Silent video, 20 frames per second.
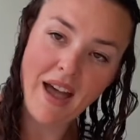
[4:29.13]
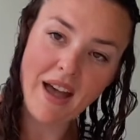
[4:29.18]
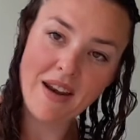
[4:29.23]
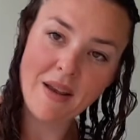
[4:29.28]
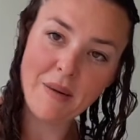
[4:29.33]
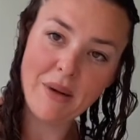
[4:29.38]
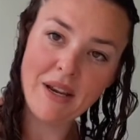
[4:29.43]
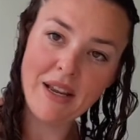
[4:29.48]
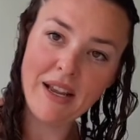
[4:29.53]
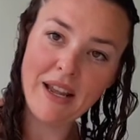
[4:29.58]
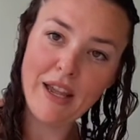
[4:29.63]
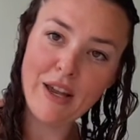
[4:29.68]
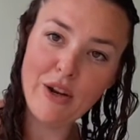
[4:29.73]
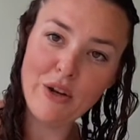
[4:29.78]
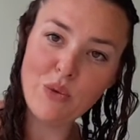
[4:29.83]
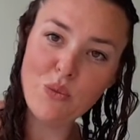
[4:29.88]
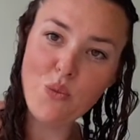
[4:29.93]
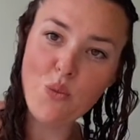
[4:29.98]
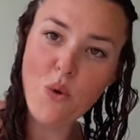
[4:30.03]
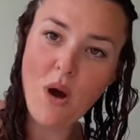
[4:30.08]
And I'm going to
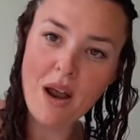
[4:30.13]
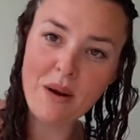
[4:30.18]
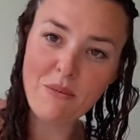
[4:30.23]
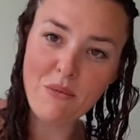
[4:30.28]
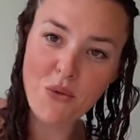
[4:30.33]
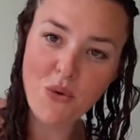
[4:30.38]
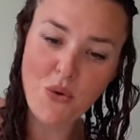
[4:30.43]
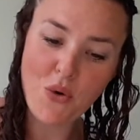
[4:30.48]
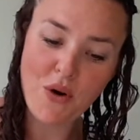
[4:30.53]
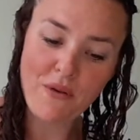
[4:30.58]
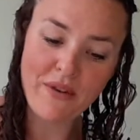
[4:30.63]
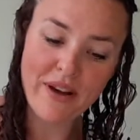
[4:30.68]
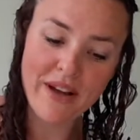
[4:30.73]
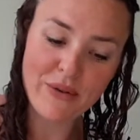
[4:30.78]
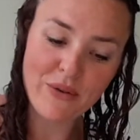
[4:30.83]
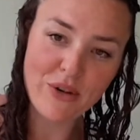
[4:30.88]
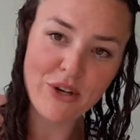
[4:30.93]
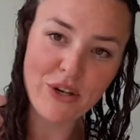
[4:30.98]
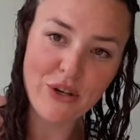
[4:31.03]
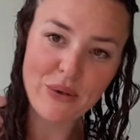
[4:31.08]
include one more of our
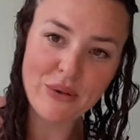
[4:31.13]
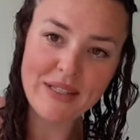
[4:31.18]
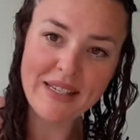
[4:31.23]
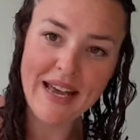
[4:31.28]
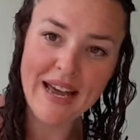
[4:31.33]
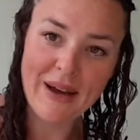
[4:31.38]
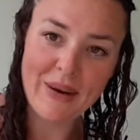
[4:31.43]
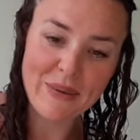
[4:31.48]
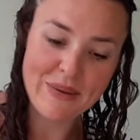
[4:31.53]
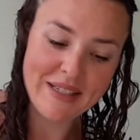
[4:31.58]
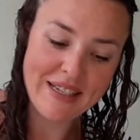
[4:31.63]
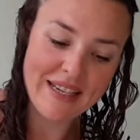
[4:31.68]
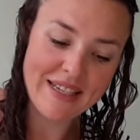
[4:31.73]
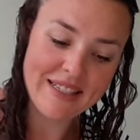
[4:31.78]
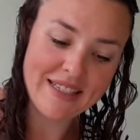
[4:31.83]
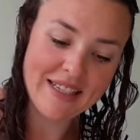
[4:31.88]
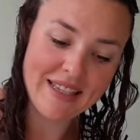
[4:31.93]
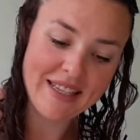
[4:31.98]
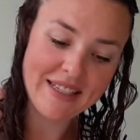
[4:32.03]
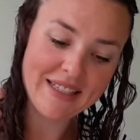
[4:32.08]
new sounds
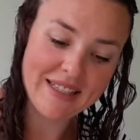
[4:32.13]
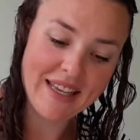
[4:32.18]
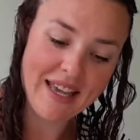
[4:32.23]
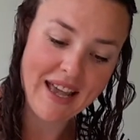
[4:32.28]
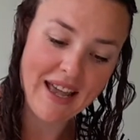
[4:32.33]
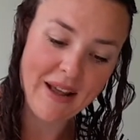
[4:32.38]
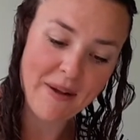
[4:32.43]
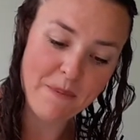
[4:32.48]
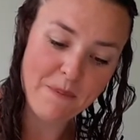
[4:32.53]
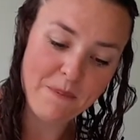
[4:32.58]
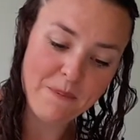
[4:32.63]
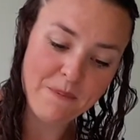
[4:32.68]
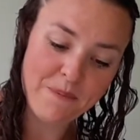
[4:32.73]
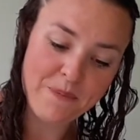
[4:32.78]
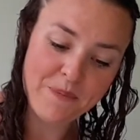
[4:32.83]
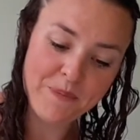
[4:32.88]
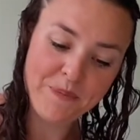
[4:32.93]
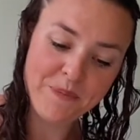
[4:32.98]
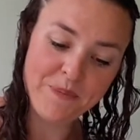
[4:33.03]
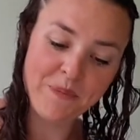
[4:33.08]
into this game.
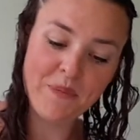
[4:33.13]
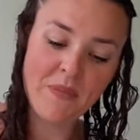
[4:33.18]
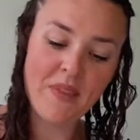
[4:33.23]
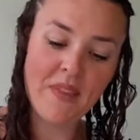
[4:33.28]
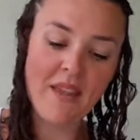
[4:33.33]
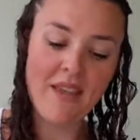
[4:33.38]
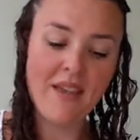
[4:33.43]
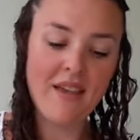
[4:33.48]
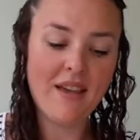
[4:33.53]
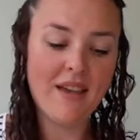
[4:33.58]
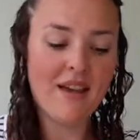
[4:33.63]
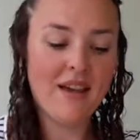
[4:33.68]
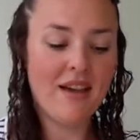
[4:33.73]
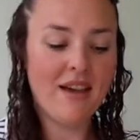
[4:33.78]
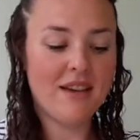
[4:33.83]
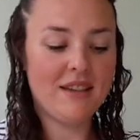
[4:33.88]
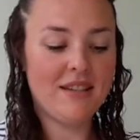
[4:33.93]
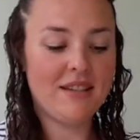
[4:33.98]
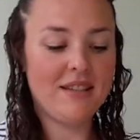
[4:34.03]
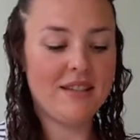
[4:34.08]

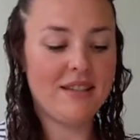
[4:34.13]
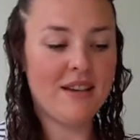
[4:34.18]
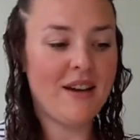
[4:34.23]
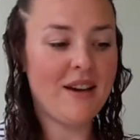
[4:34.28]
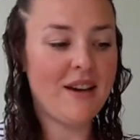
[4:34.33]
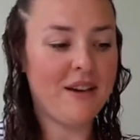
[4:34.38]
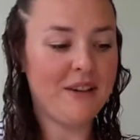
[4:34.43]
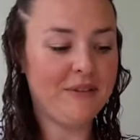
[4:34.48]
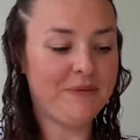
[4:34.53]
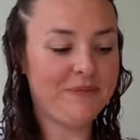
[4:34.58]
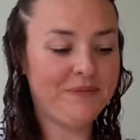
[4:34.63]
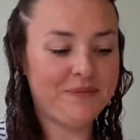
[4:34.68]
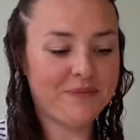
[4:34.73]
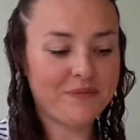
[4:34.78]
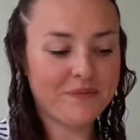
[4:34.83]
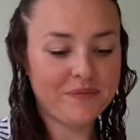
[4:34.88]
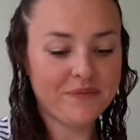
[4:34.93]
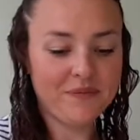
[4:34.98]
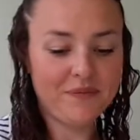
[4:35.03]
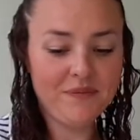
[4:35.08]
So,
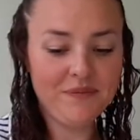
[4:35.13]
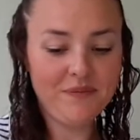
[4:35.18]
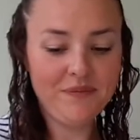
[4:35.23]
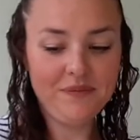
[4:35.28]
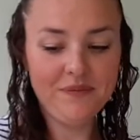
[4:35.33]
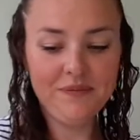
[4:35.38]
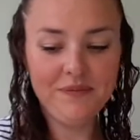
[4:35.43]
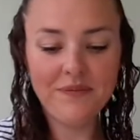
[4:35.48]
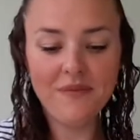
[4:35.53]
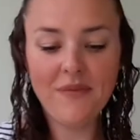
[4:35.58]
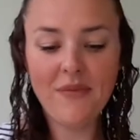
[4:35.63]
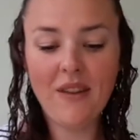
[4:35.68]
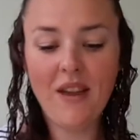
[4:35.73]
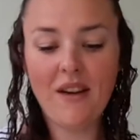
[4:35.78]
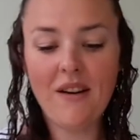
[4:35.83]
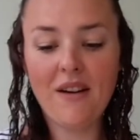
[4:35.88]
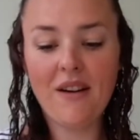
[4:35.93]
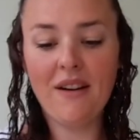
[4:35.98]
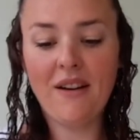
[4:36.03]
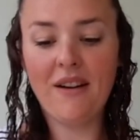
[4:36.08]

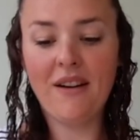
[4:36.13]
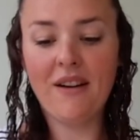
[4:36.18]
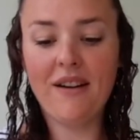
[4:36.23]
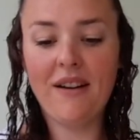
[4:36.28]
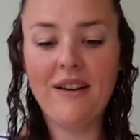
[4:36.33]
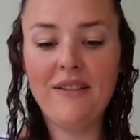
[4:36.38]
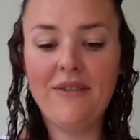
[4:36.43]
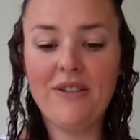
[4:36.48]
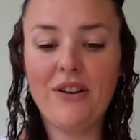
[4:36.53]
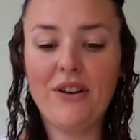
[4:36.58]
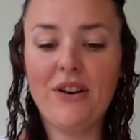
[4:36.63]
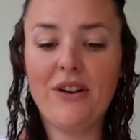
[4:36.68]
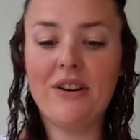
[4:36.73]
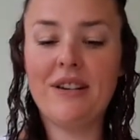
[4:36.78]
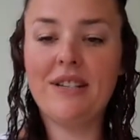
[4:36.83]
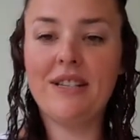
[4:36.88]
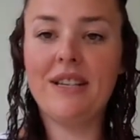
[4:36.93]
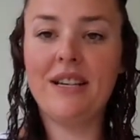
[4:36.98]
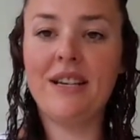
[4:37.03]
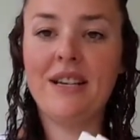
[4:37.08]
I've
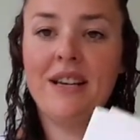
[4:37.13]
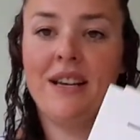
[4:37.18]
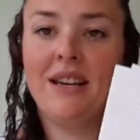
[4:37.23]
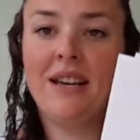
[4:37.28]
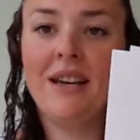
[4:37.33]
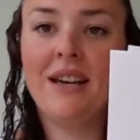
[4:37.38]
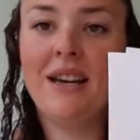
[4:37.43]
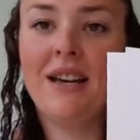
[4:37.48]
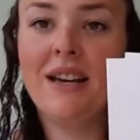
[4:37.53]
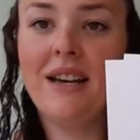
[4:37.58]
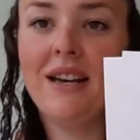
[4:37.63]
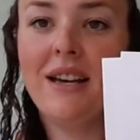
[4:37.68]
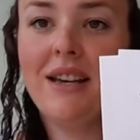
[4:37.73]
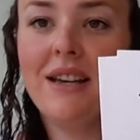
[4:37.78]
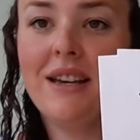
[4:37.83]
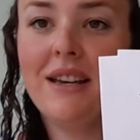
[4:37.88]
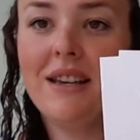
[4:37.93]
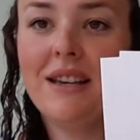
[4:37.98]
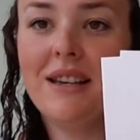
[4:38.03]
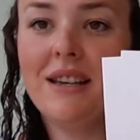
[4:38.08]
got
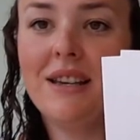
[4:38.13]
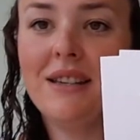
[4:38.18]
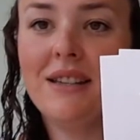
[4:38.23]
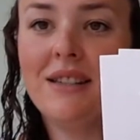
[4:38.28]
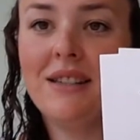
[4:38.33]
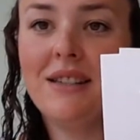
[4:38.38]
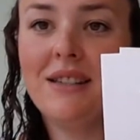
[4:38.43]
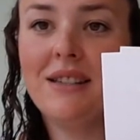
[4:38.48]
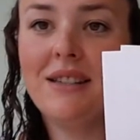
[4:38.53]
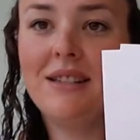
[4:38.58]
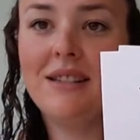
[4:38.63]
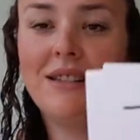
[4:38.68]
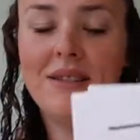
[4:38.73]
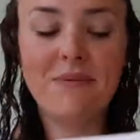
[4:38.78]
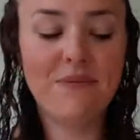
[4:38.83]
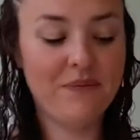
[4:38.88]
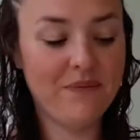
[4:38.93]
Z.